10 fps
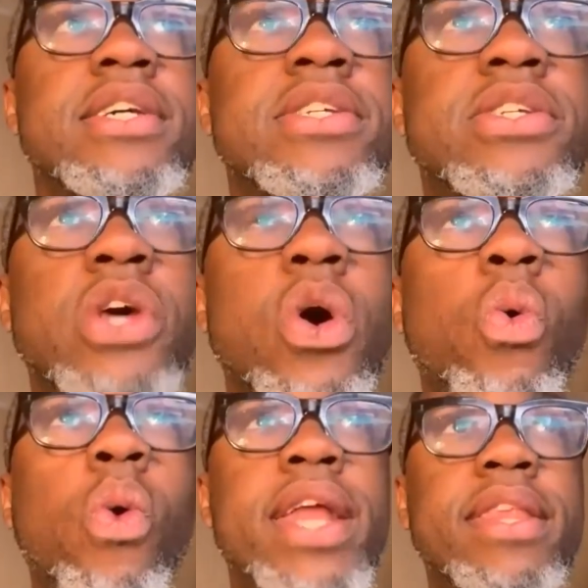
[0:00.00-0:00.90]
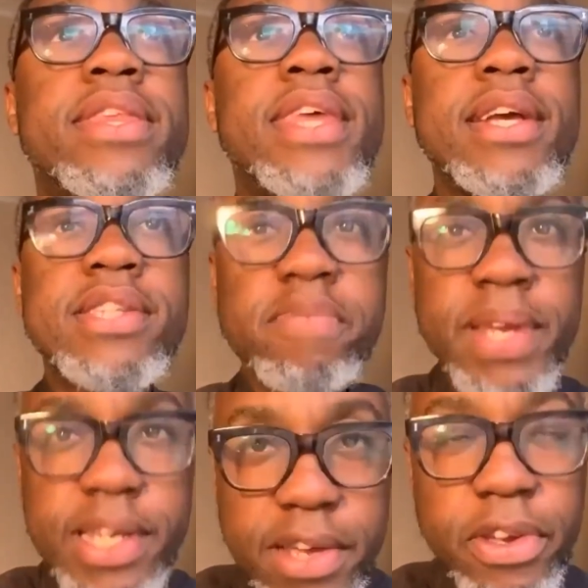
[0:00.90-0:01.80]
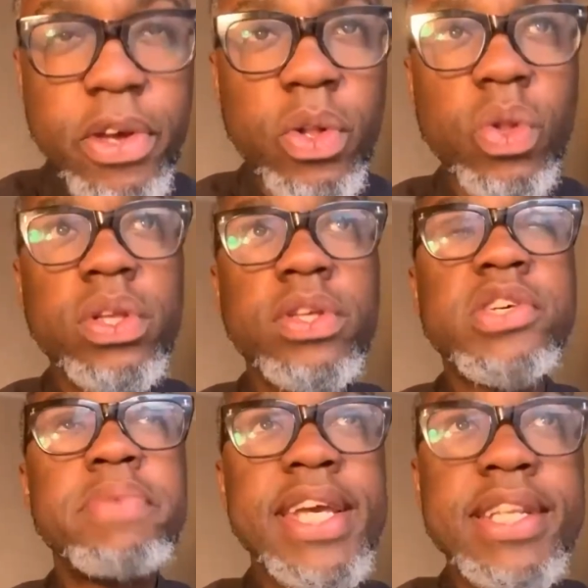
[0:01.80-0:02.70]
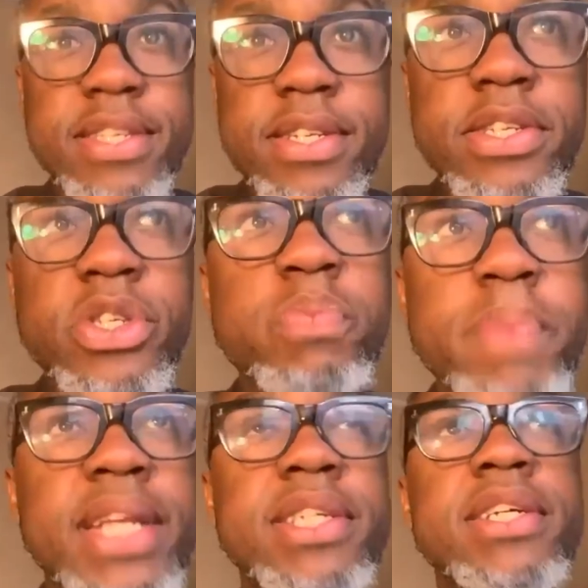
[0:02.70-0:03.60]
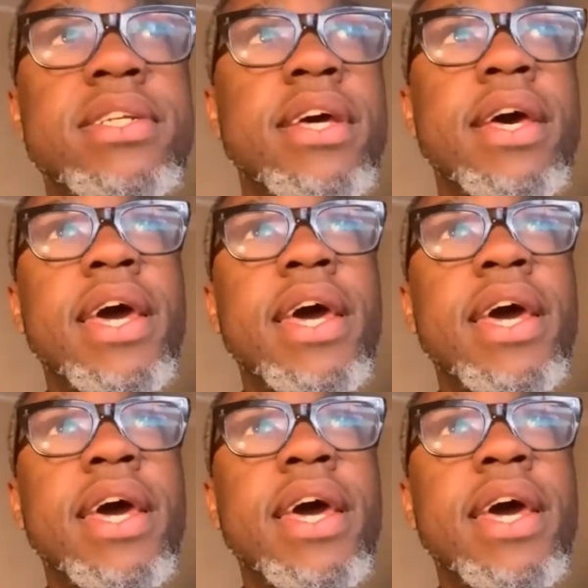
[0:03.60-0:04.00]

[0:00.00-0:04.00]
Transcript: So when things have been difficult, some of the incidents you mentioned,